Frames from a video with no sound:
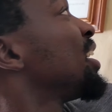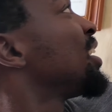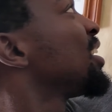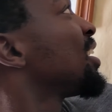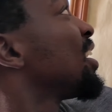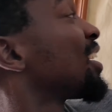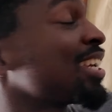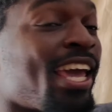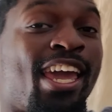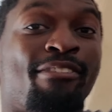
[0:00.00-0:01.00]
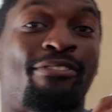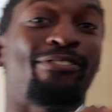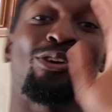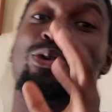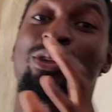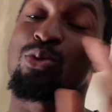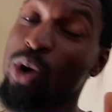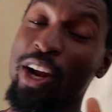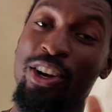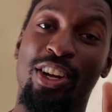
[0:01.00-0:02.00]
in a cave filled with
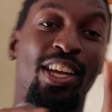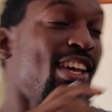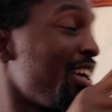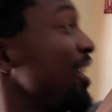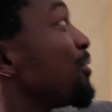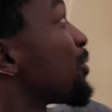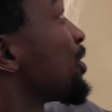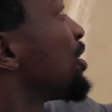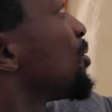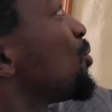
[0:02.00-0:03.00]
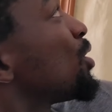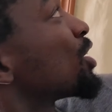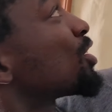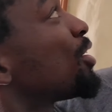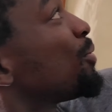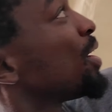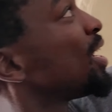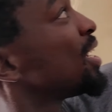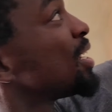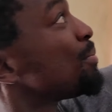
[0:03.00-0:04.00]
water, and we're gonna work our
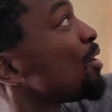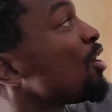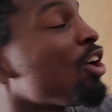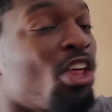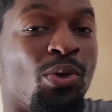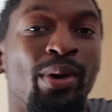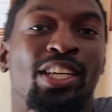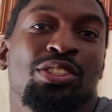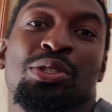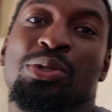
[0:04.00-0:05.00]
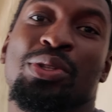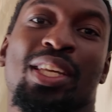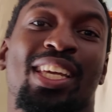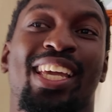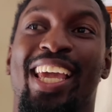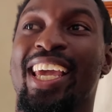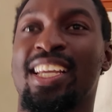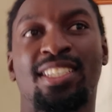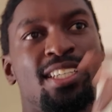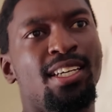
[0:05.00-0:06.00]
way up all the way to the
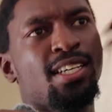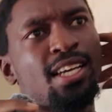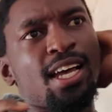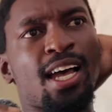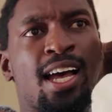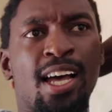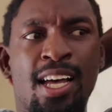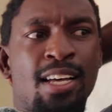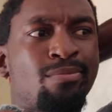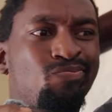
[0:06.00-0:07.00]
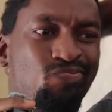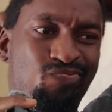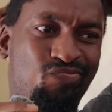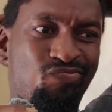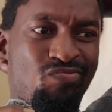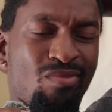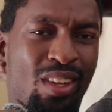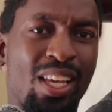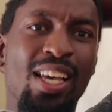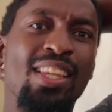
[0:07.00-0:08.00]
end. Um,
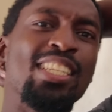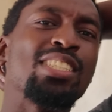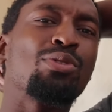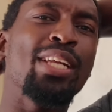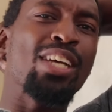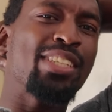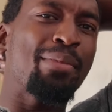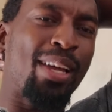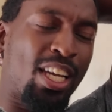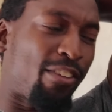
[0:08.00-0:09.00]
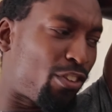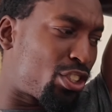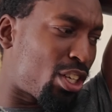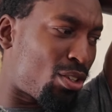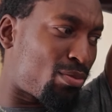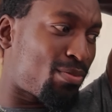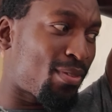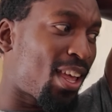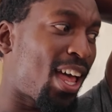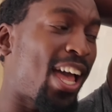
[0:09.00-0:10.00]
this is really outside of my comfort zone,
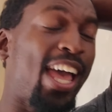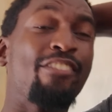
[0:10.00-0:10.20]
I